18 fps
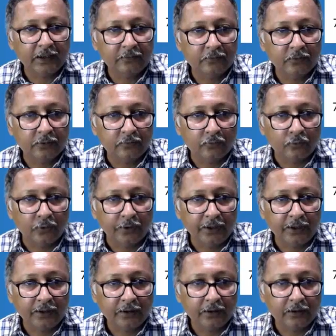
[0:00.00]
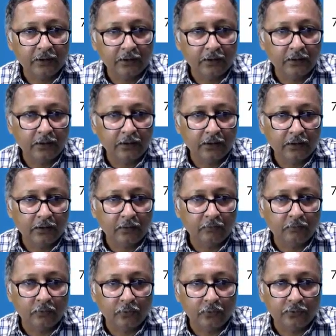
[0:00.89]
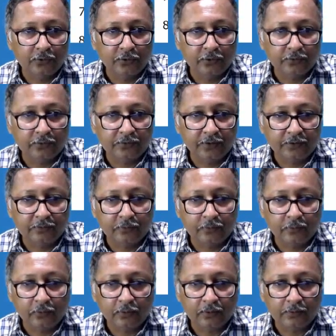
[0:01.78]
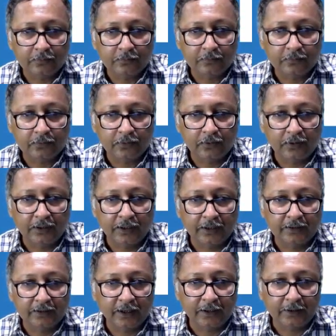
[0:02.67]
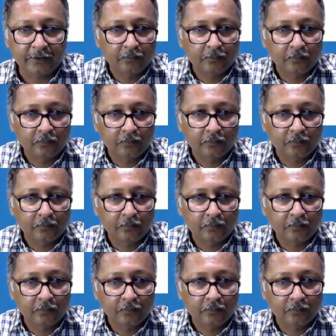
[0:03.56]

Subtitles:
was OD 4062. We will take that.